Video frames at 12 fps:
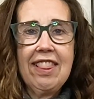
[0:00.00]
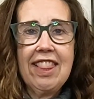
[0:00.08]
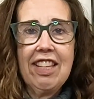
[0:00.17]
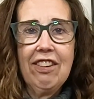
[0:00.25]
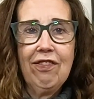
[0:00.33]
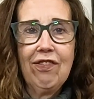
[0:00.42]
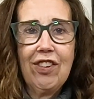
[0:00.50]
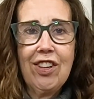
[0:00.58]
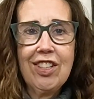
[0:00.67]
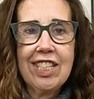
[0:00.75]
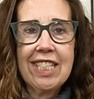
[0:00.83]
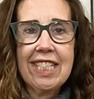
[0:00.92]
The
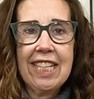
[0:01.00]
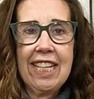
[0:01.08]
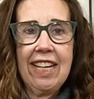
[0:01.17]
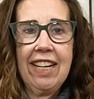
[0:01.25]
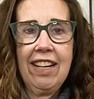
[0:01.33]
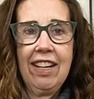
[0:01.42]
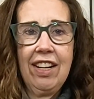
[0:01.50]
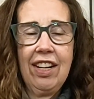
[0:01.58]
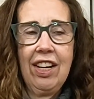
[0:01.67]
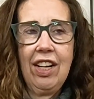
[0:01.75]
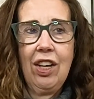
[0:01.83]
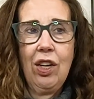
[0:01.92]
first
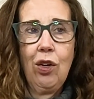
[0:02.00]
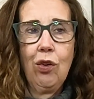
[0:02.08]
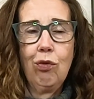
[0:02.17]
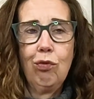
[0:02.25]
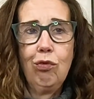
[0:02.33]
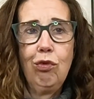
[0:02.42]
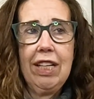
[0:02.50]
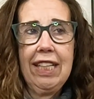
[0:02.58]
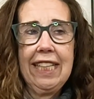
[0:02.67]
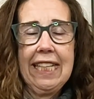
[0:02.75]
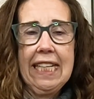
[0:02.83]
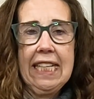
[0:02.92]

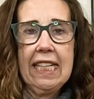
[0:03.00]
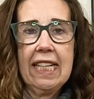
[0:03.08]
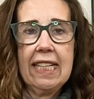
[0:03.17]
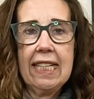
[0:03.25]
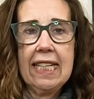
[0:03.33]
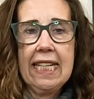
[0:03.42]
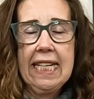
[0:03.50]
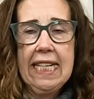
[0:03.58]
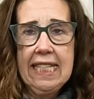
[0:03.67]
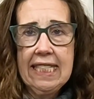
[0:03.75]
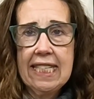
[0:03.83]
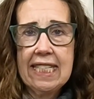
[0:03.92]
really
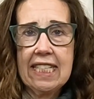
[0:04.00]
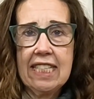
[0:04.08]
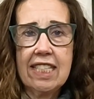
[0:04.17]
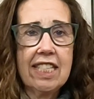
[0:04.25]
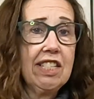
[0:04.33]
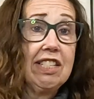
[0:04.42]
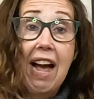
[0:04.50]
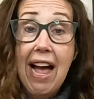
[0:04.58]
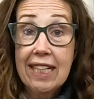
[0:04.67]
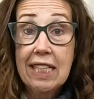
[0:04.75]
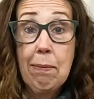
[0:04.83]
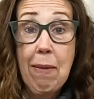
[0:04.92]
instance
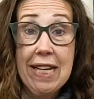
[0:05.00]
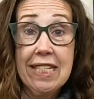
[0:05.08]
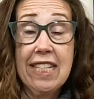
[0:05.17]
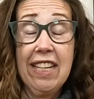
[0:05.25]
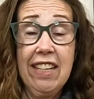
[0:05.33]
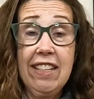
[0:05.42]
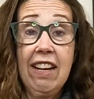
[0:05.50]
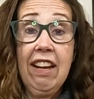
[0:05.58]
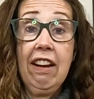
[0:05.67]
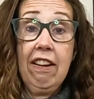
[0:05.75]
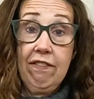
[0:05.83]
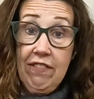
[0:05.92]
documented
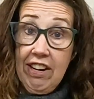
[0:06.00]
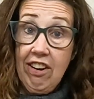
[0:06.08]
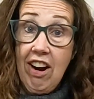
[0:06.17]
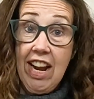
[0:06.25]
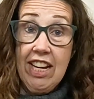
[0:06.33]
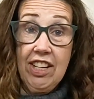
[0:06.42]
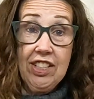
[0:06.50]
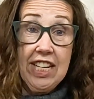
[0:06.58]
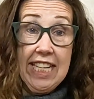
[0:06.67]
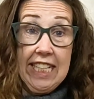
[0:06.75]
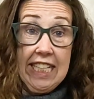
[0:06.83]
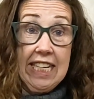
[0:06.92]
Fair Isle
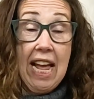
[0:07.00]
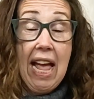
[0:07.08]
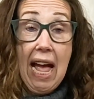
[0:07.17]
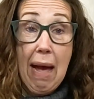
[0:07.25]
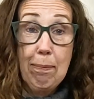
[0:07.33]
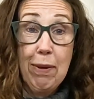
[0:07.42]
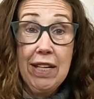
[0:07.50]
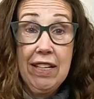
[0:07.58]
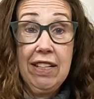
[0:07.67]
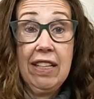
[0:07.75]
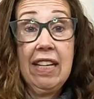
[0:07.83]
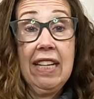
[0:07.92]
knitting
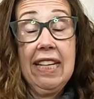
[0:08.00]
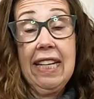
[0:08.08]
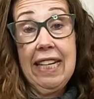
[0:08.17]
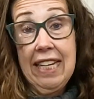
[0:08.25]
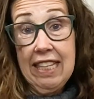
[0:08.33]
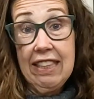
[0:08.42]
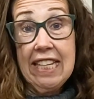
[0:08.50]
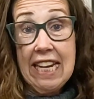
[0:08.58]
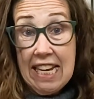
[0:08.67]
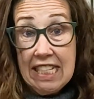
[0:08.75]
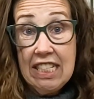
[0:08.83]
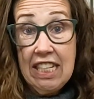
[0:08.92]
happened in
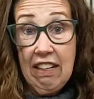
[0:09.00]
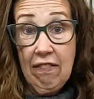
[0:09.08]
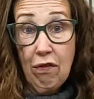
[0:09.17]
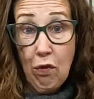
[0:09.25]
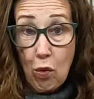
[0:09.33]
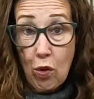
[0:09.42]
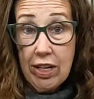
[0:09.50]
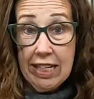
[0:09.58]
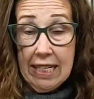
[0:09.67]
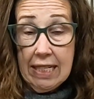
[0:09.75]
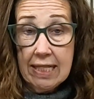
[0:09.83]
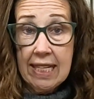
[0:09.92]
the
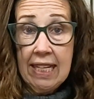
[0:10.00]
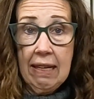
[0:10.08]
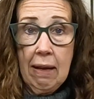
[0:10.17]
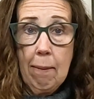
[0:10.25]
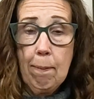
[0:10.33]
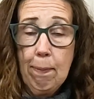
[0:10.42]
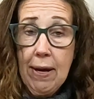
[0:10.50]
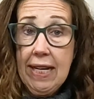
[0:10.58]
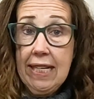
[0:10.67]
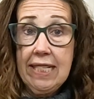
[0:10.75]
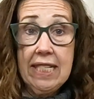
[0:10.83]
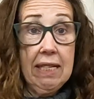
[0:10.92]
1840s, but
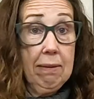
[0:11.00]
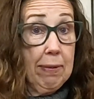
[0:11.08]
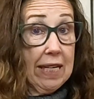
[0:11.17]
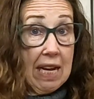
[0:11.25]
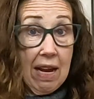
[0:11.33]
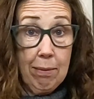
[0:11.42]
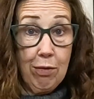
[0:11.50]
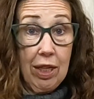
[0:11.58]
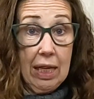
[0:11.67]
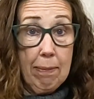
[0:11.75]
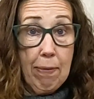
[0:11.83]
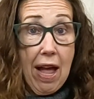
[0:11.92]
it didn't become
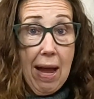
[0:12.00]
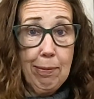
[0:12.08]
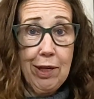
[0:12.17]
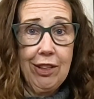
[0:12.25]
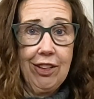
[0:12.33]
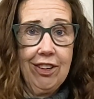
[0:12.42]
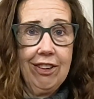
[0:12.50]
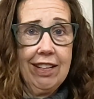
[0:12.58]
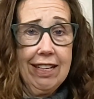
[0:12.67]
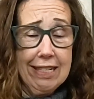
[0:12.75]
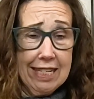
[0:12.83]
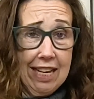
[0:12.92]
really popular
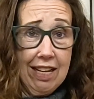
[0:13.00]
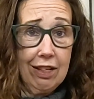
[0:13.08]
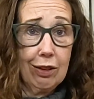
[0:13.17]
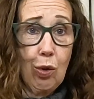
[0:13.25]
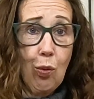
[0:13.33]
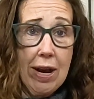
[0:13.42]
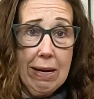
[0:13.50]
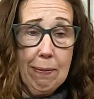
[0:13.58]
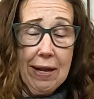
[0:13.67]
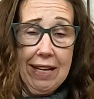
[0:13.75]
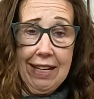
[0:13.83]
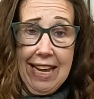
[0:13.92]
until quite a
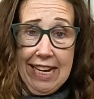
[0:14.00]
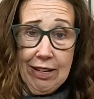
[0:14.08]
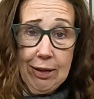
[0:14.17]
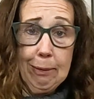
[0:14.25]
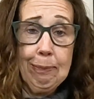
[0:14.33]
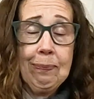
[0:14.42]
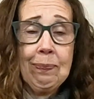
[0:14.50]
bit later.